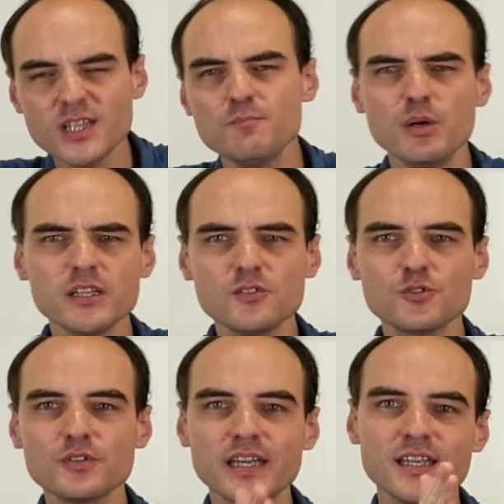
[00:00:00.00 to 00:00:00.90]
But it's
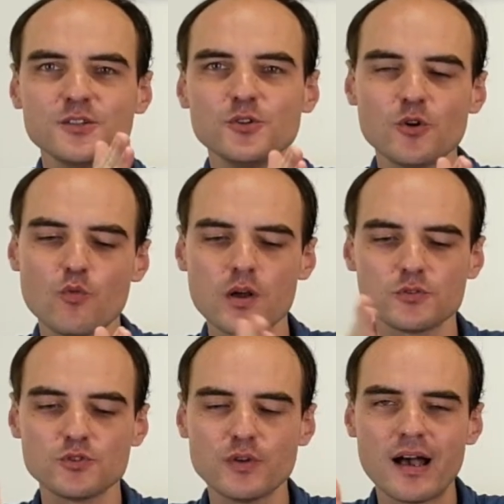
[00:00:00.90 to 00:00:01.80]
okay, you know,
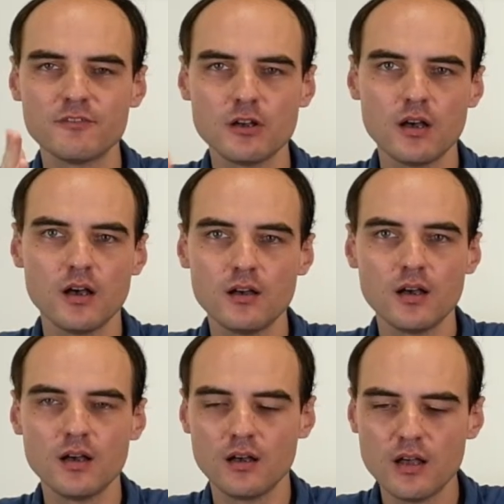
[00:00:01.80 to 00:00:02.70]
once you have a
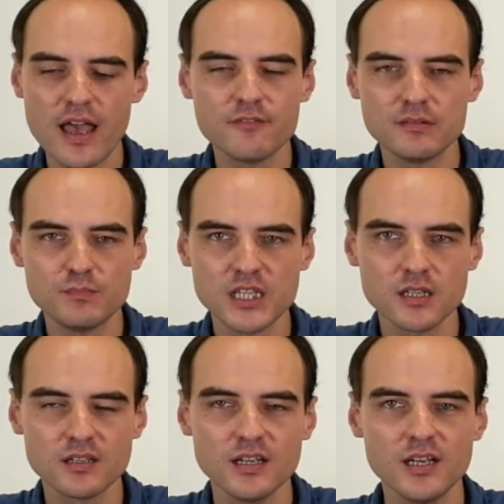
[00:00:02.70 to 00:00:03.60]
heavy
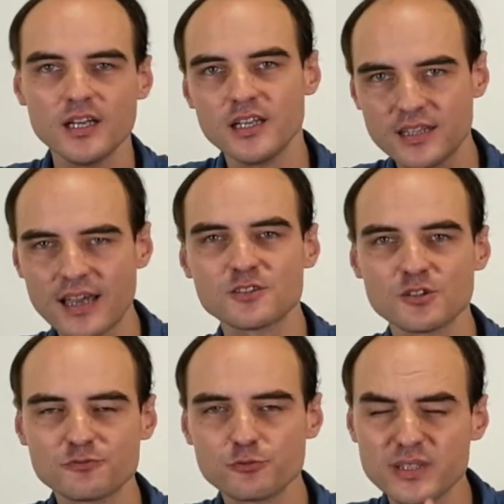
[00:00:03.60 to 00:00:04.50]
meal, it kind
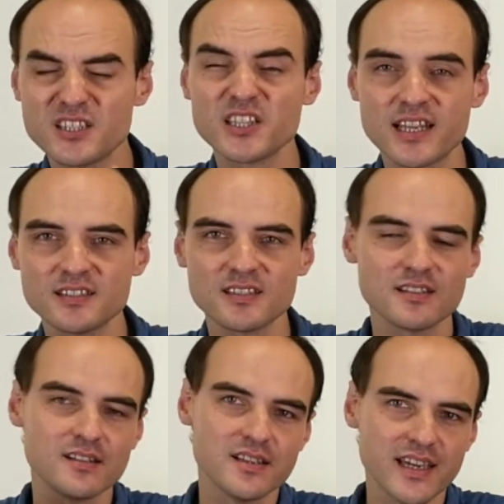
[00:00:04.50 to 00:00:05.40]
of resets
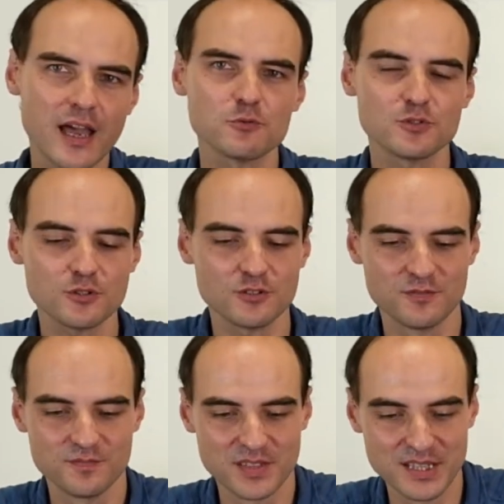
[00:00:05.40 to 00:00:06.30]
the counter
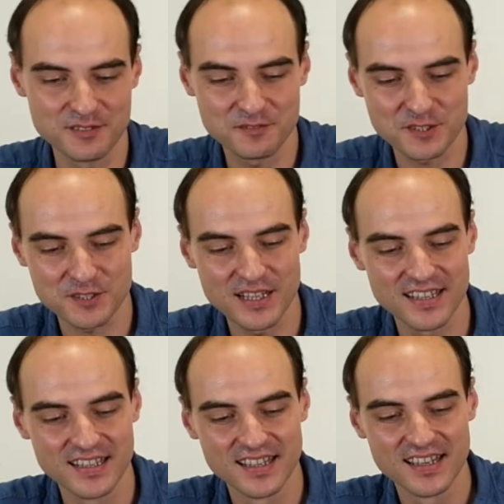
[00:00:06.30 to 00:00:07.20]
for
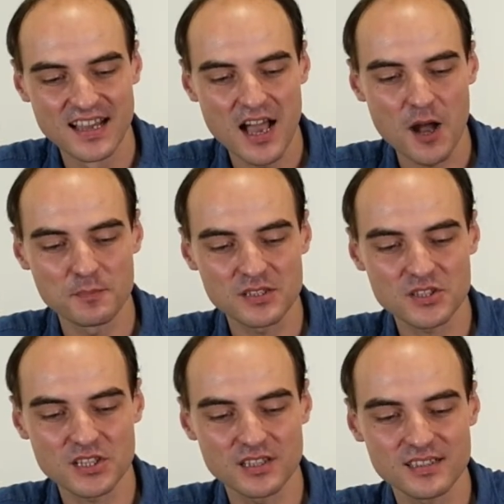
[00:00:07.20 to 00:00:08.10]
how
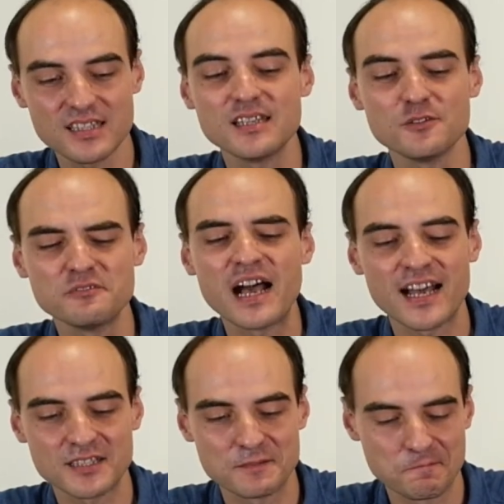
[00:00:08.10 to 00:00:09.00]
much tea you've
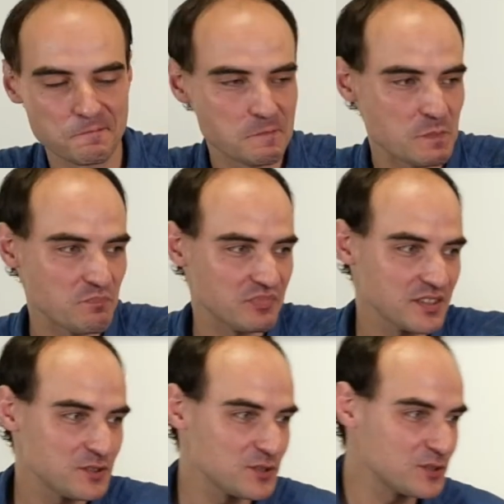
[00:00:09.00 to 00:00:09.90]
had,
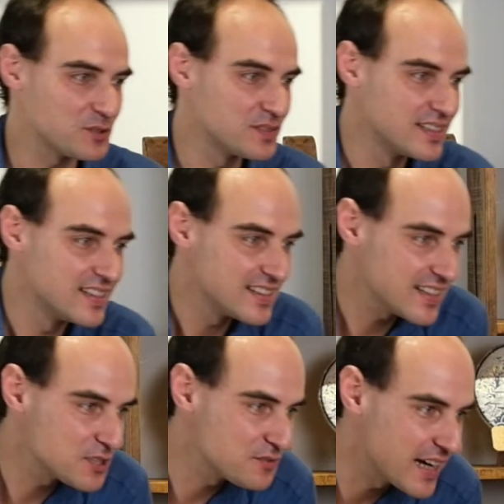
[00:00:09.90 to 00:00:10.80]
so
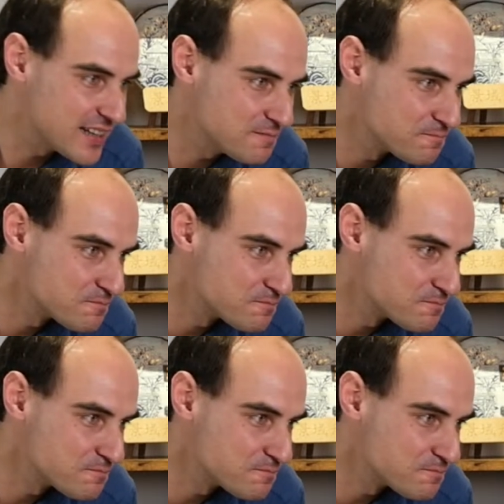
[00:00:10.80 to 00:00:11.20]
that's fine.